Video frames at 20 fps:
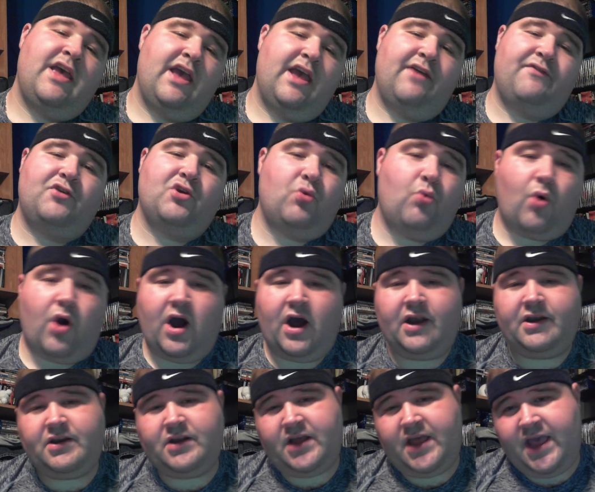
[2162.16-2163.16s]
If you
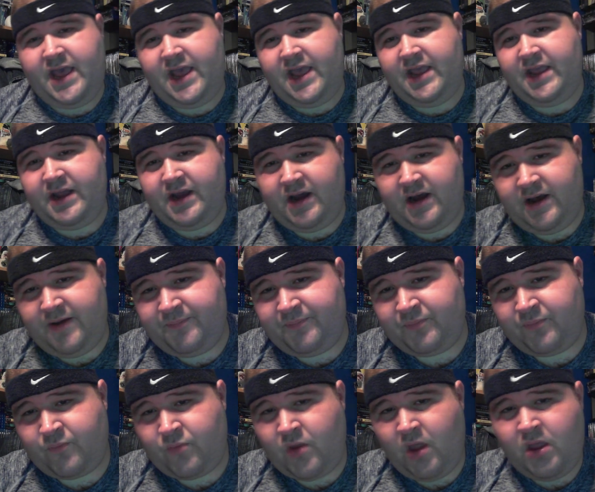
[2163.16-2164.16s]
want a,
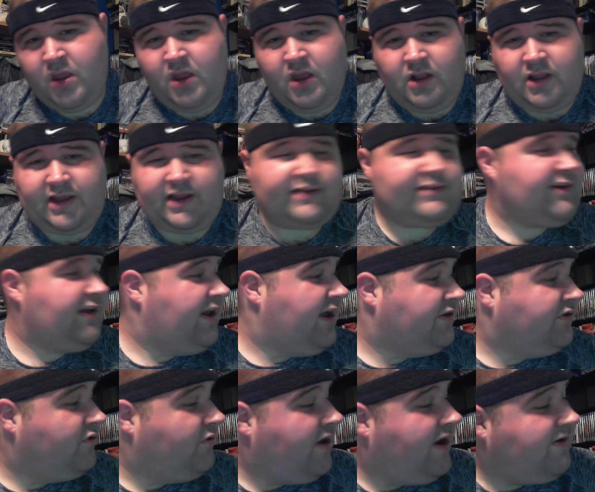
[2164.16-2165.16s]
like I said, I
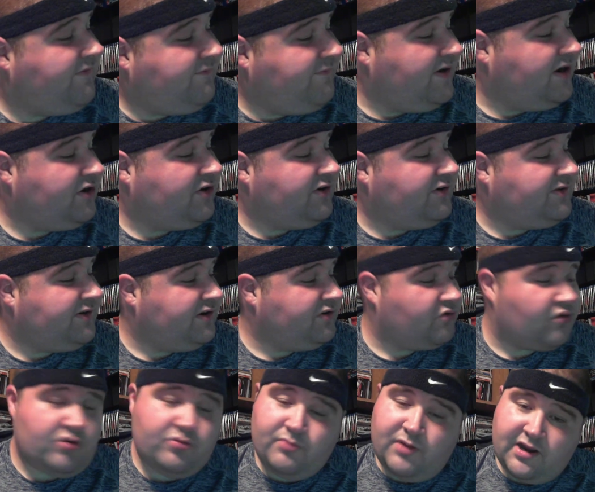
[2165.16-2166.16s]
do have Vinegar
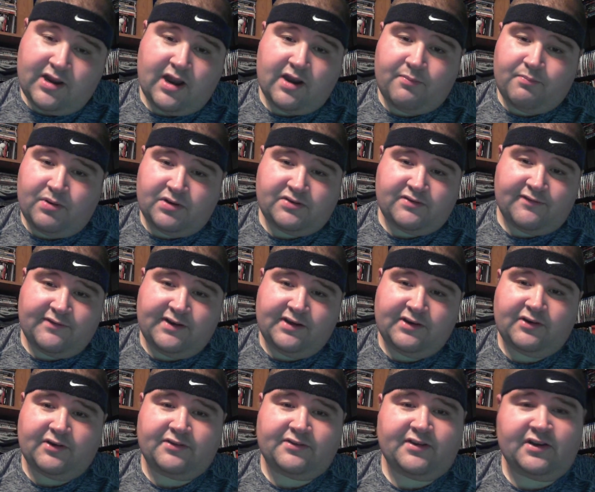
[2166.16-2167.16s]
Syndrome. I got a bunch of
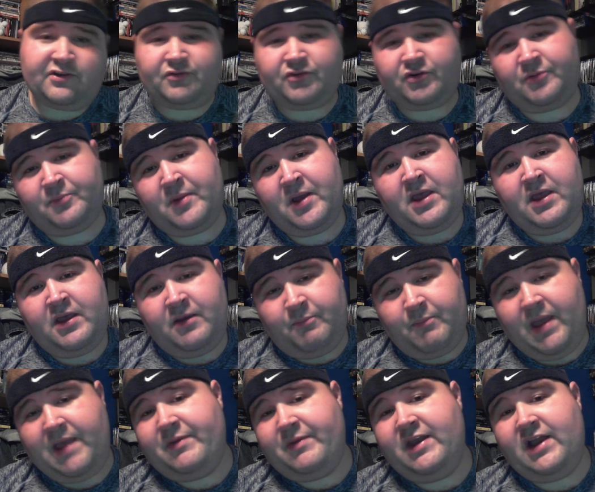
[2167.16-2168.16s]
Vinegar Syndrome.
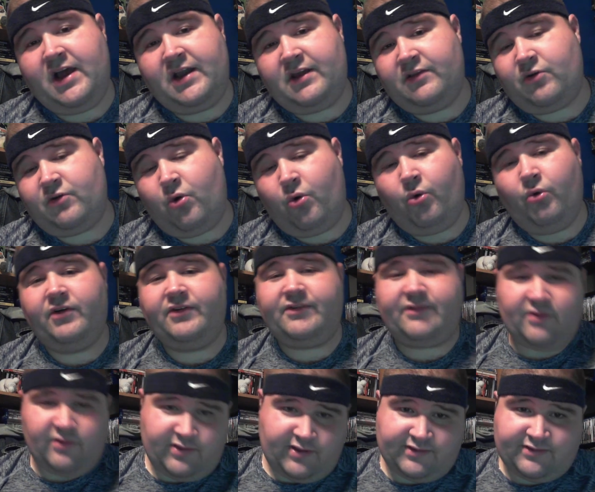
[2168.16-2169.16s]
Maybe not on the horror
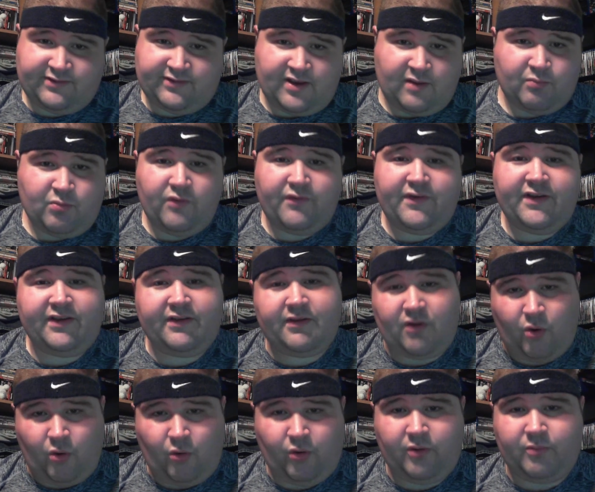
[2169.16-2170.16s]
side. There's some movie
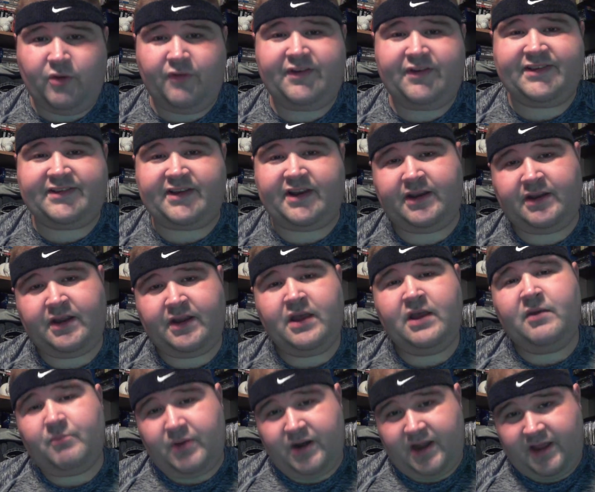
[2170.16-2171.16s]
horror movies in it,
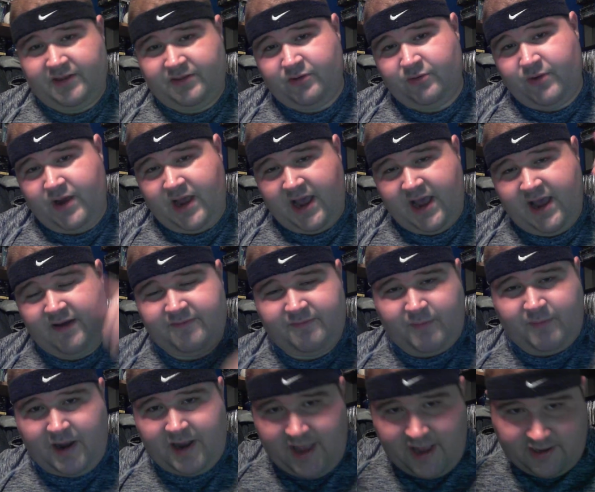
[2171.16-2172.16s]
but I do have
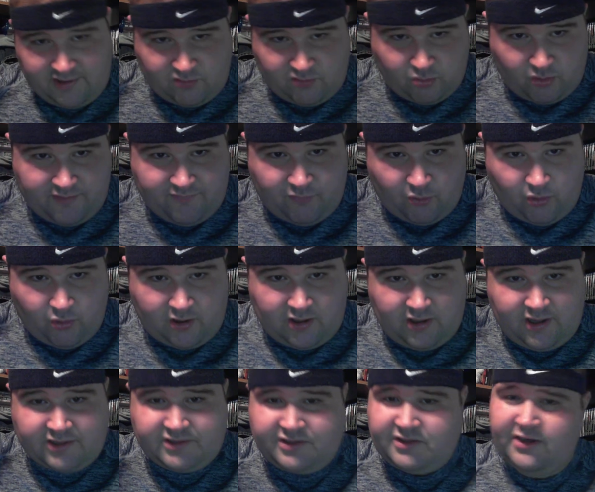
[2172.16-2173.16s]
my A24
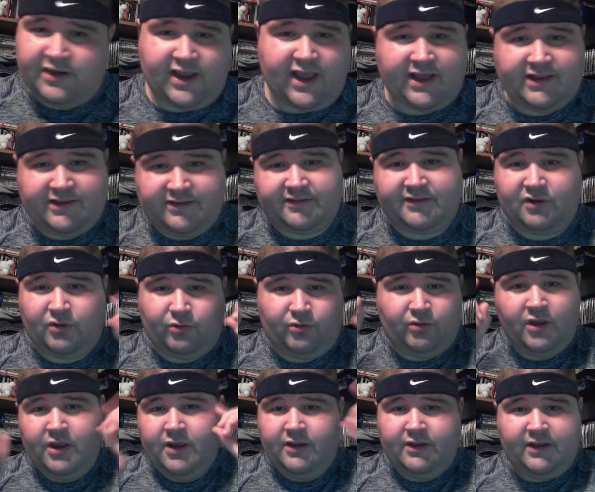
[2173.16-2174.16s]
collection. Again, still
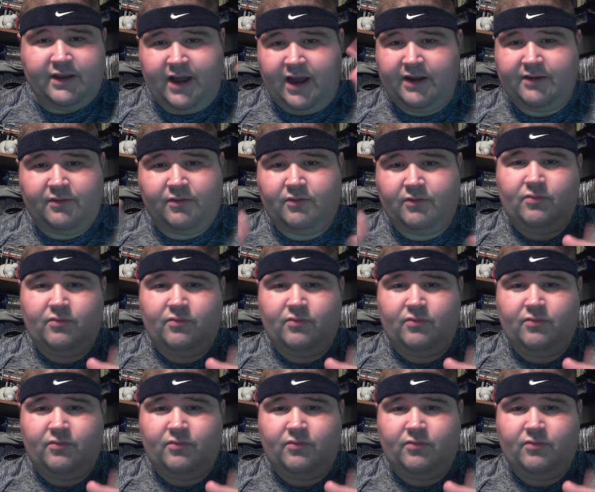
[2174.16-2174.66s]
not...